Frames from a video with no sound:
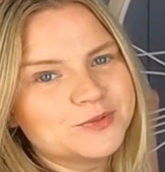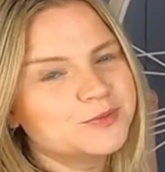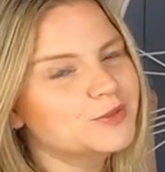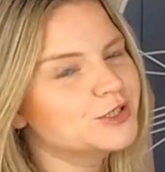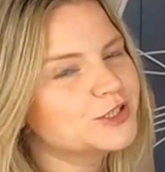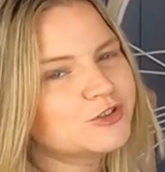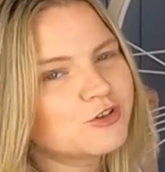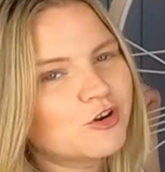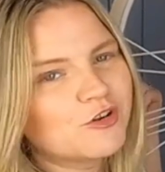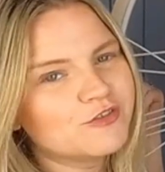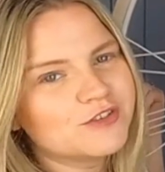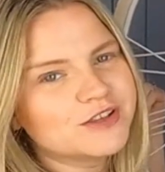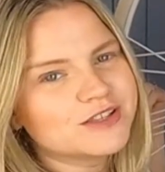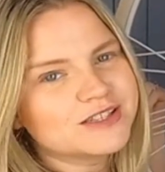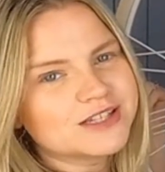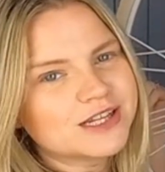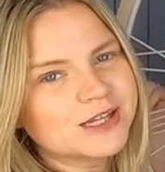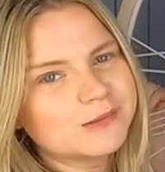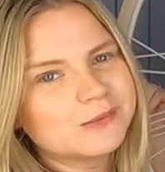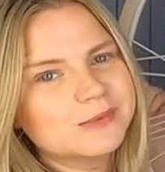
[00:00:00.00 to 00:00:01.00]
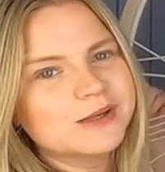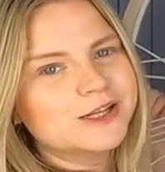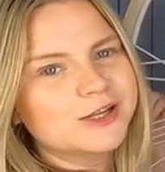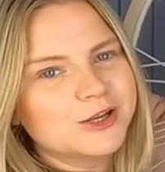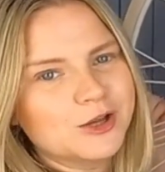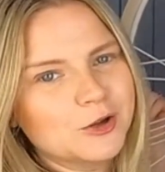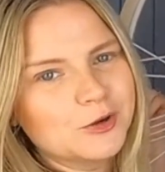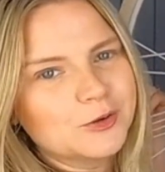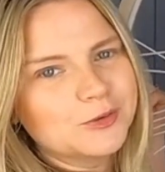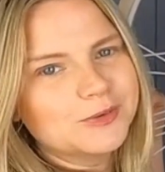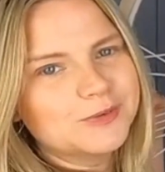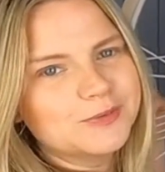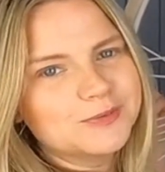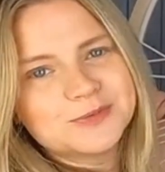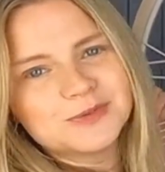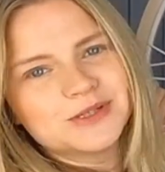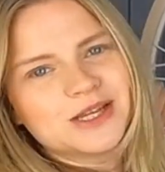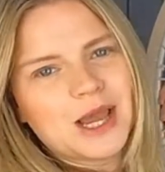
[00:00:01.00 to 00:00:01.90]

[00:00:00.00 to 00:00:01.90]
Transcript: which obviously we knew would